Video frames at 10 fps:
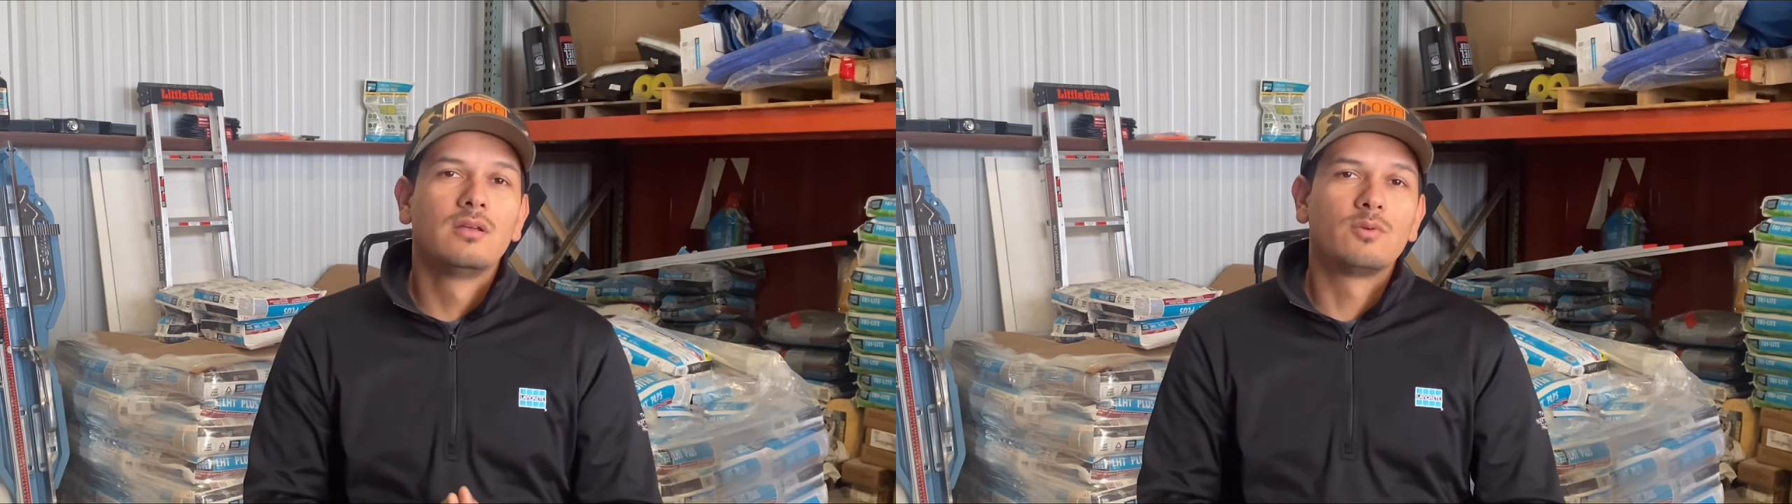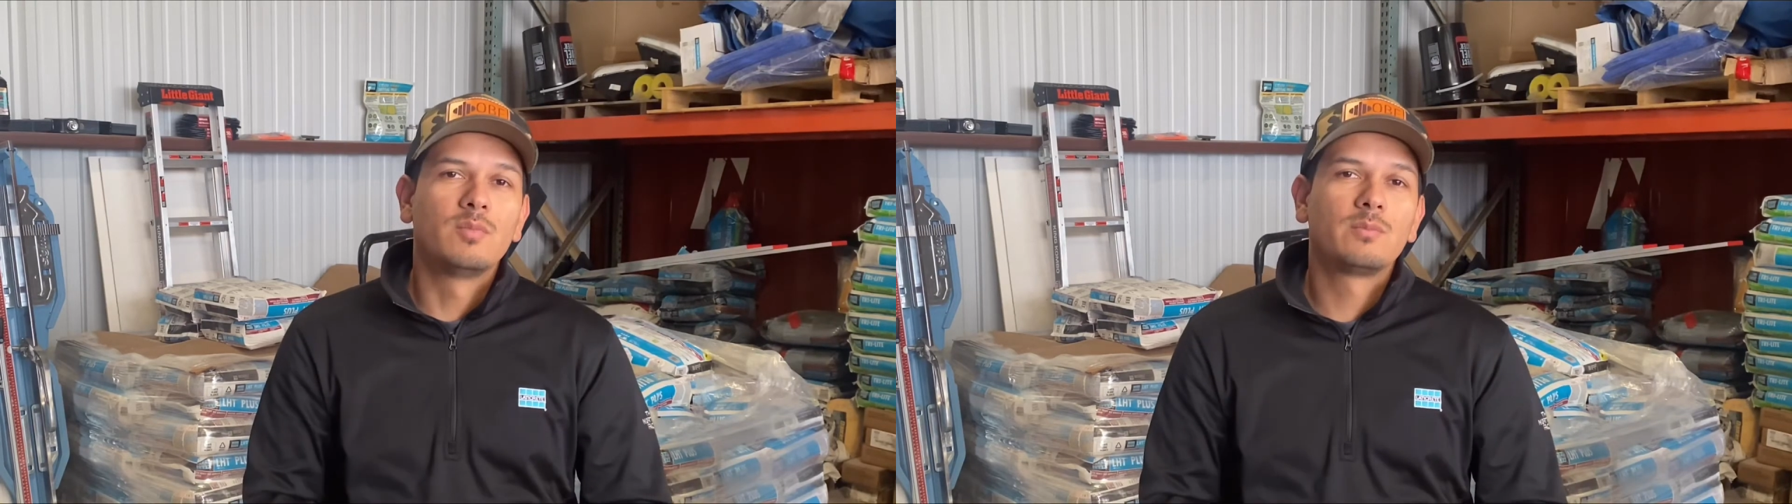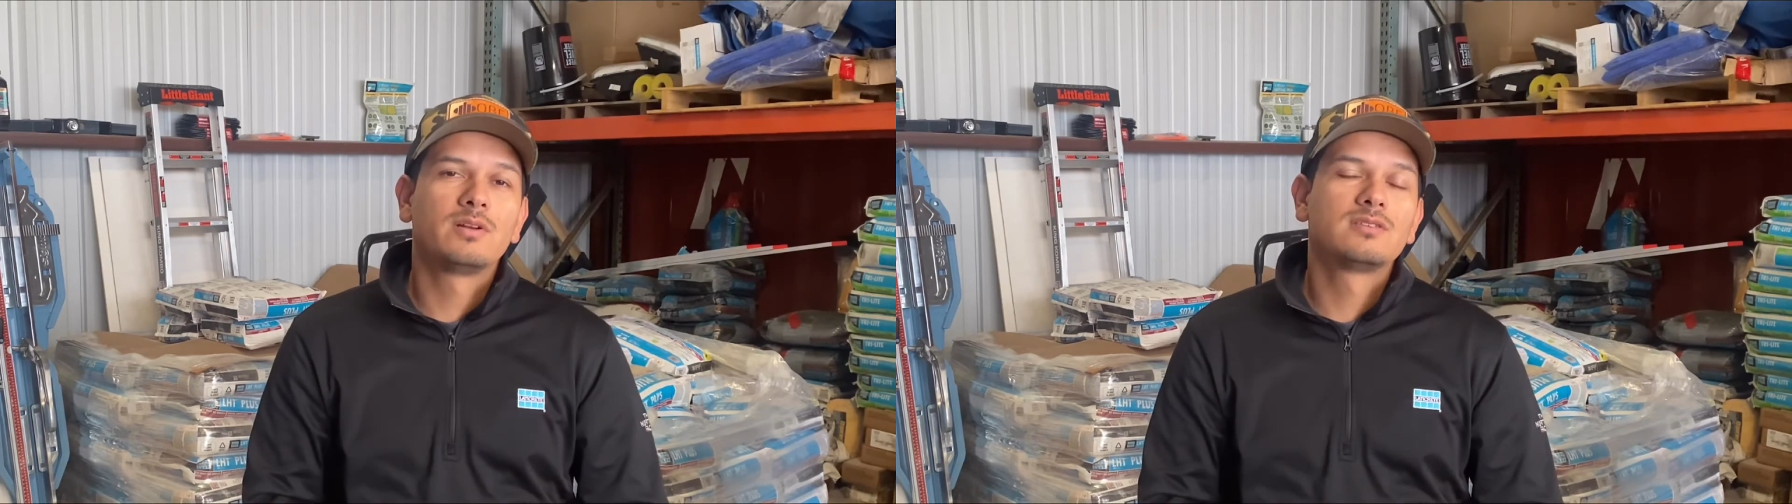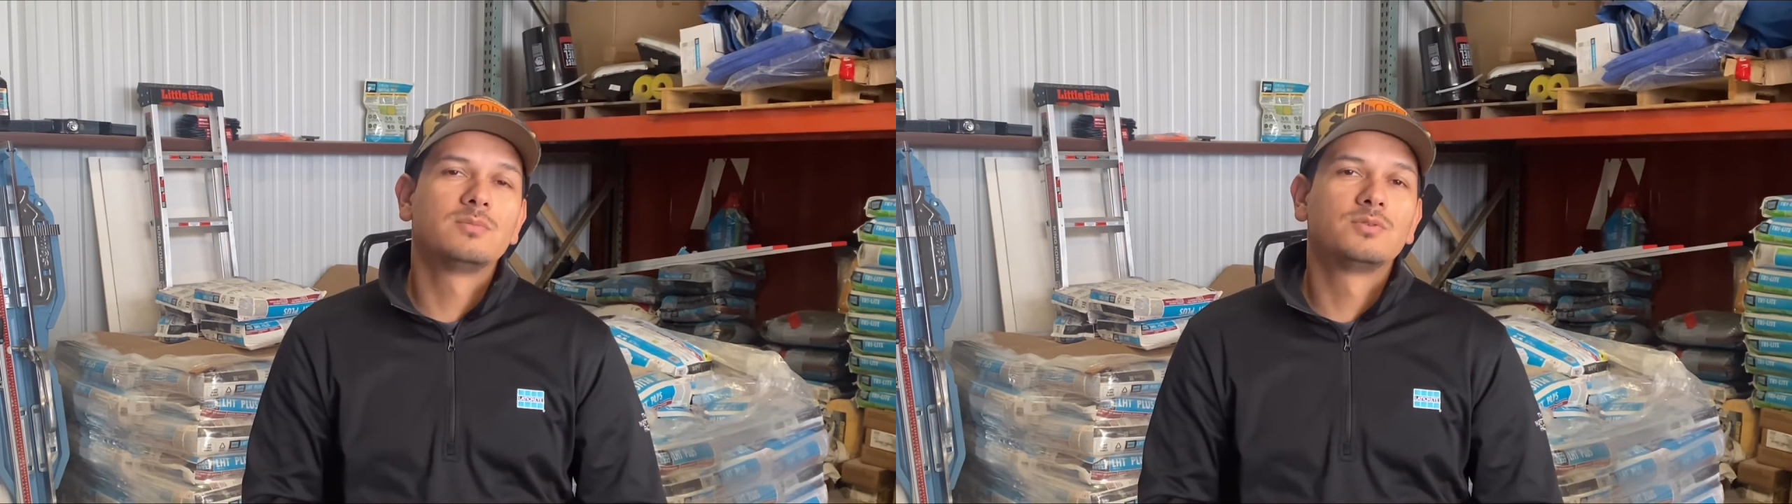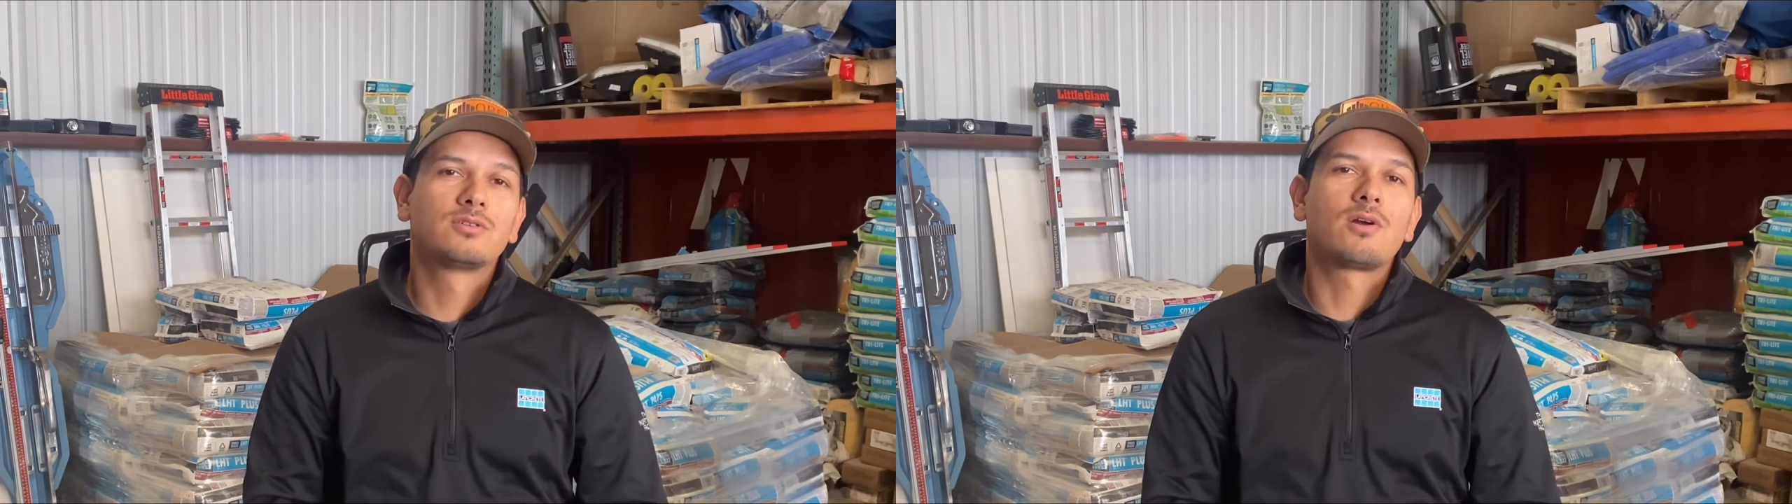Remember to
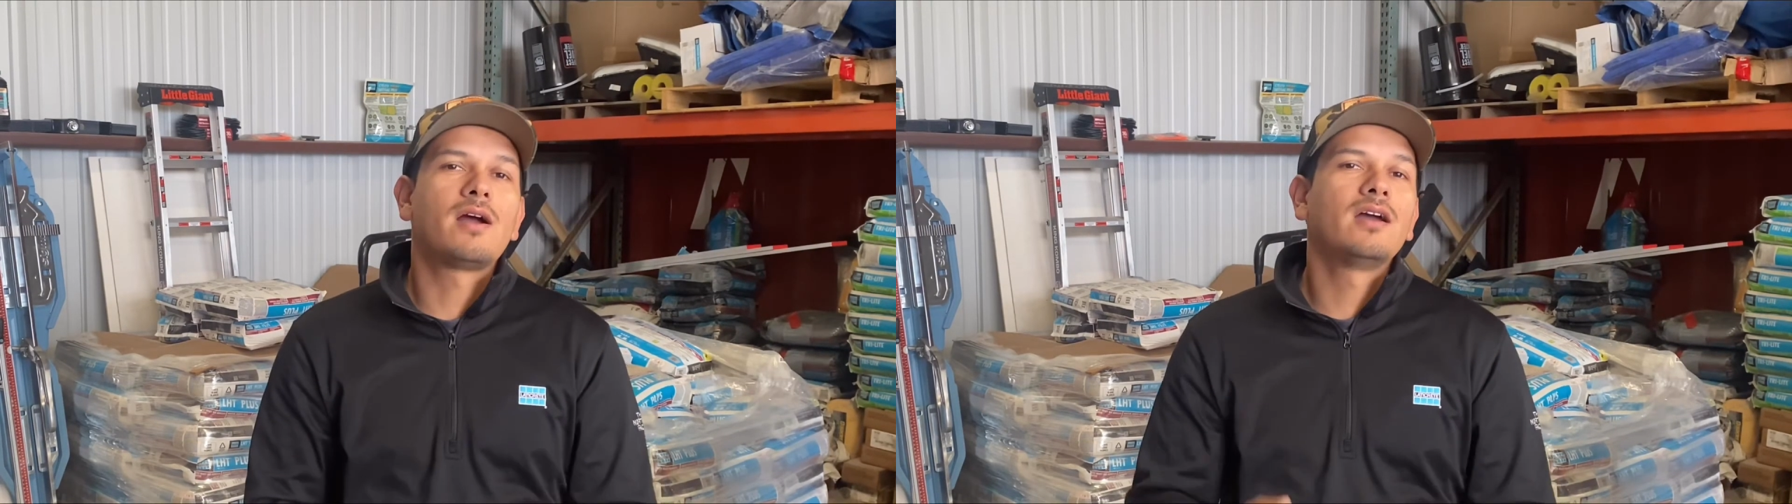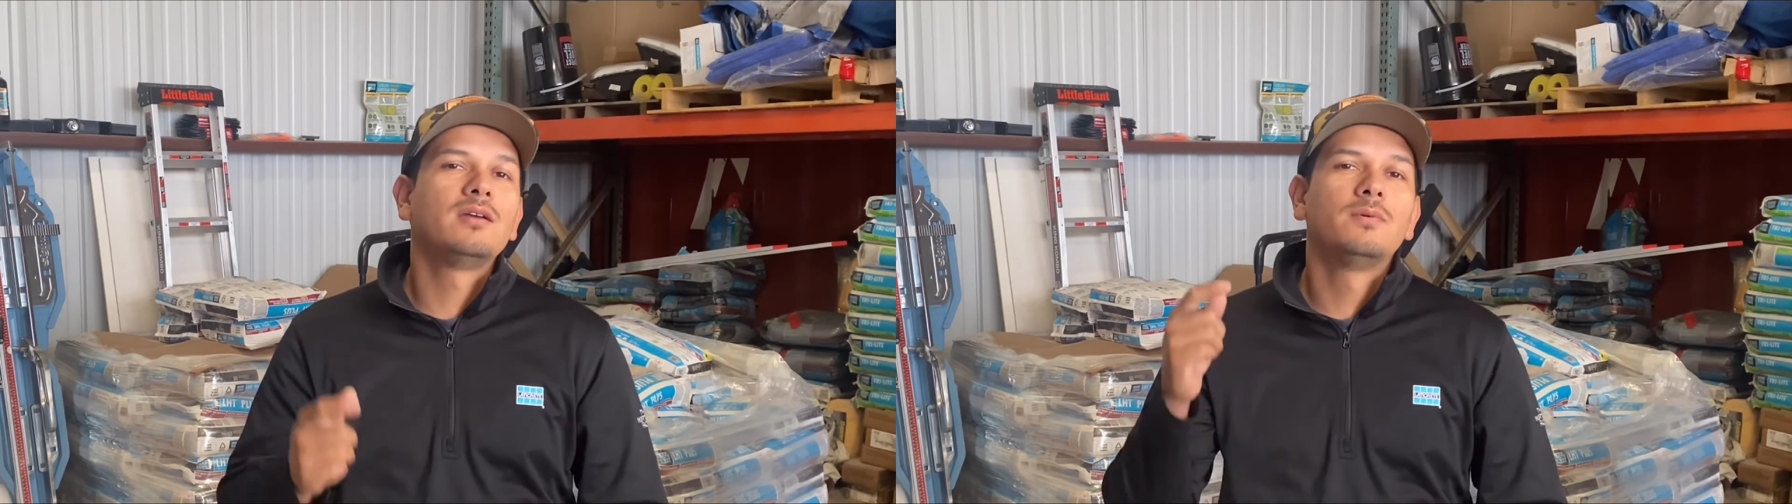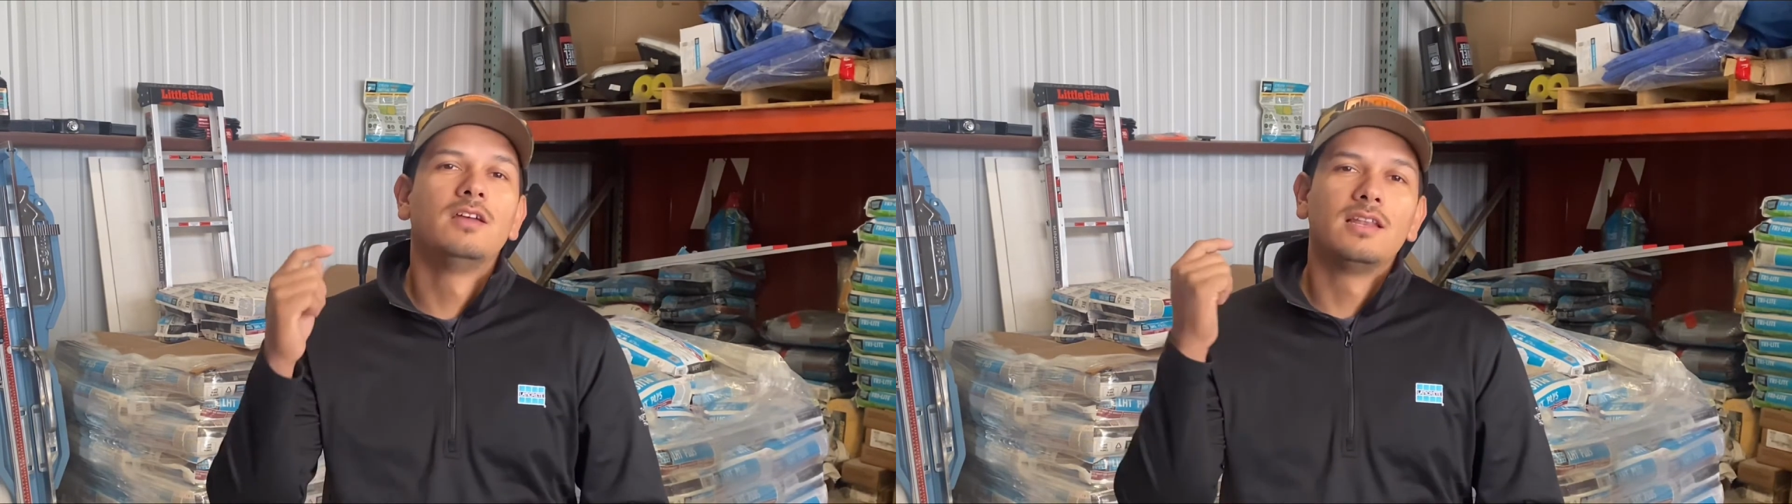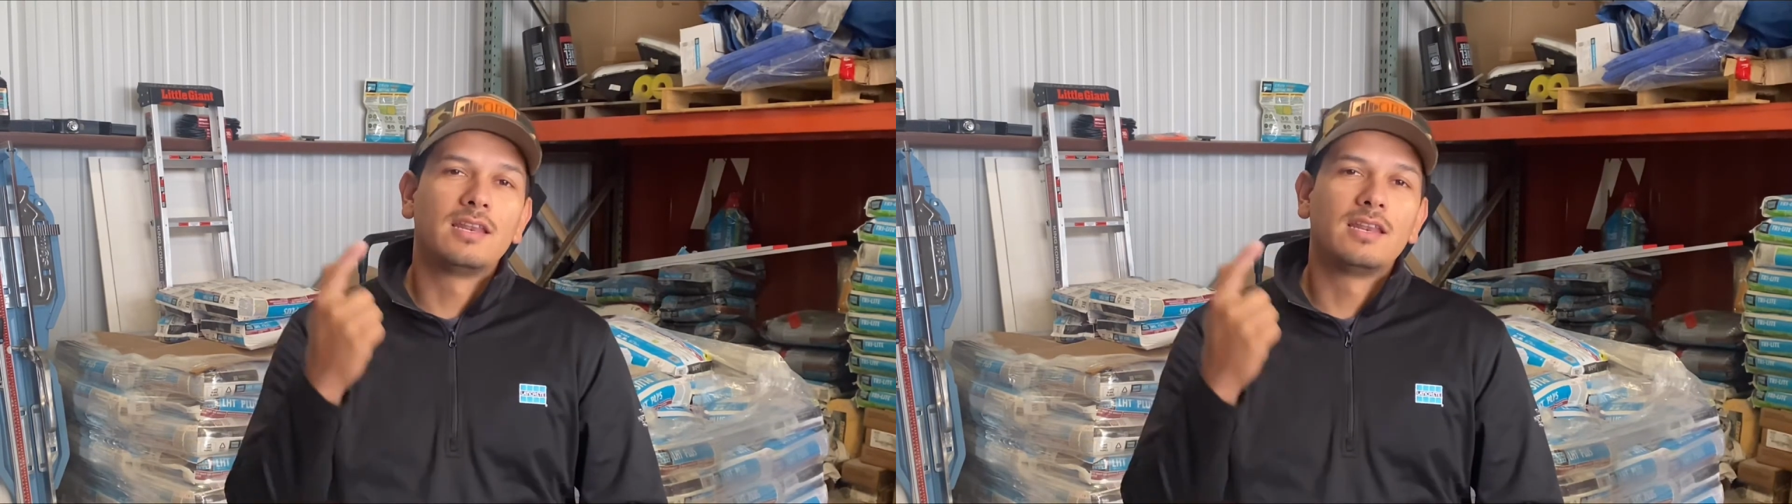subscribe,